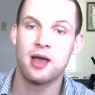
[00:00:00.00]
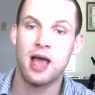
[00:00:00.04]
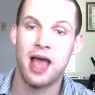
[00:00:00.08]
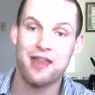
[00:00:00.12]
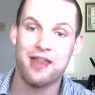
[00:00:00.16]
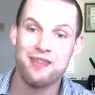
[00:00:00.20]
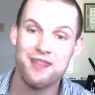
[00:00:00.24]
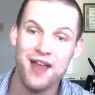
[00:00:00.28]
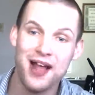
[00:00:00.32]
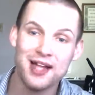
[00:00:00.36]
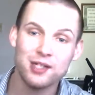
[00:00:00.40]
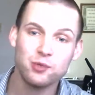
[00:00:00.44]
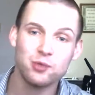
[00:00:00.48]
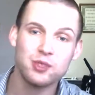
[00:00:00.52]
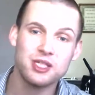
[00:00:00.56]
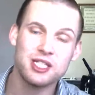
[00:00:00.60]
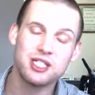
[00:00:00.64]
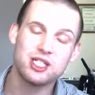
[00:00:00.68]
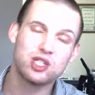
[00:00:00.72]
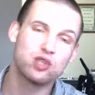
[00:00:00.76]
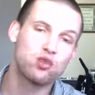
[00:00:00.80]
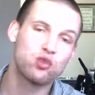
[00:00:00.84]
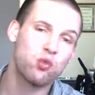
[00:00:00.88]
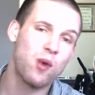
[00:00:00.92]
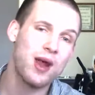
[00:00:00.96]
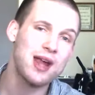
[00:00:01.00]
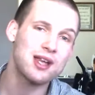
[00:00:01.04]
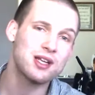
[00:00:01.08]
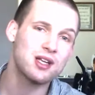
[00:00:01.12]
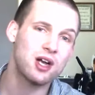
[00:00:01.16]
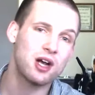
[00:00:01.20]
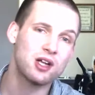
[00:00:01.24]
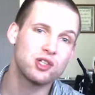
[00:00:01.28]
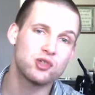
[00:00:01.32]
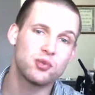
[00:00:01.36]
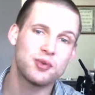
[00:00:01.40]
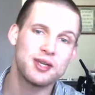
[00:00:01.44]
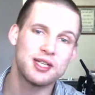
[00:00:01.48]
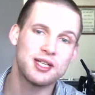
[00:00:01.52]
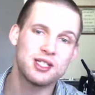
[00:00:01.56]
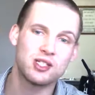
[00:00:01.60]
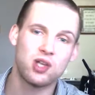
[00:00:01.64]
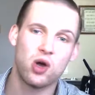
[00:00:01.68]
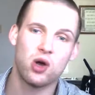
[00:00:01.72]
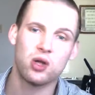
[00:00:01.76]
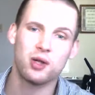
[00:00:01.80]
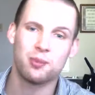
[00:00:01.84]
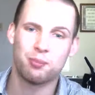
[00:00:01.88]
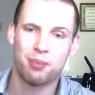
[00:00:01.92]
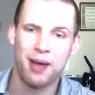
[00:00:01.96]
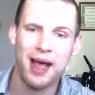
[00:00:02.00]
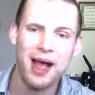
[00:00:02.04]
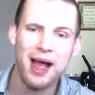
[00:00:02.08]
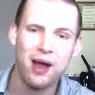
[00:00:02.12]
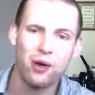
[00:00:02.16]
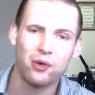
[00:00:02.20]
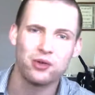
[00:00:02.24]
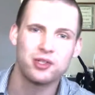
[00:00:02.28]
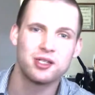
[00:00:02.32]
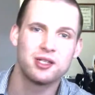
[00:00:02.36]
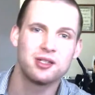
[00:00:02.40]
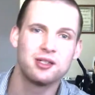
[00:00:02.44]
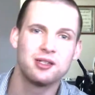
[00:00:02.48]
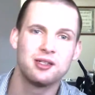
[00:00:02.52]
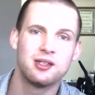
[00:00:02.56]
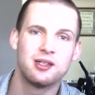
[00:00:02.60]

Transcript: And that's what this great country is all about.